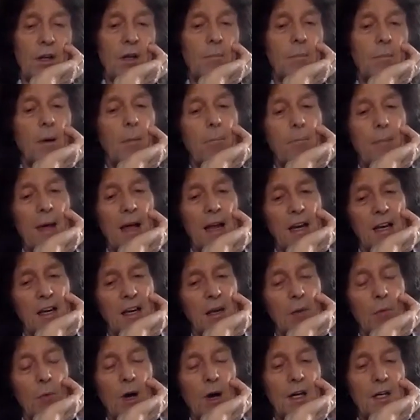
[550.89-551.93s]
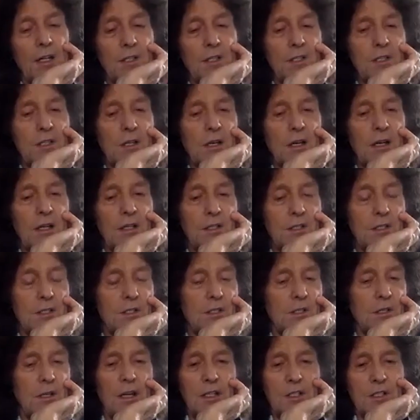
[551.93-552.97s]
But melody wise,
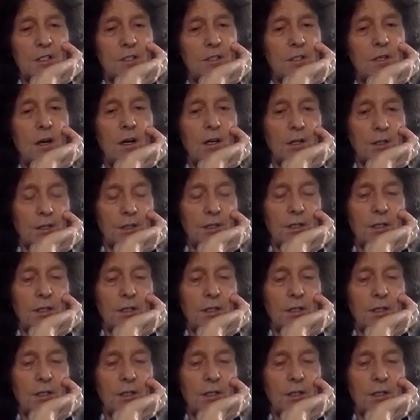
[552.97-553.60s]
it's, it's not.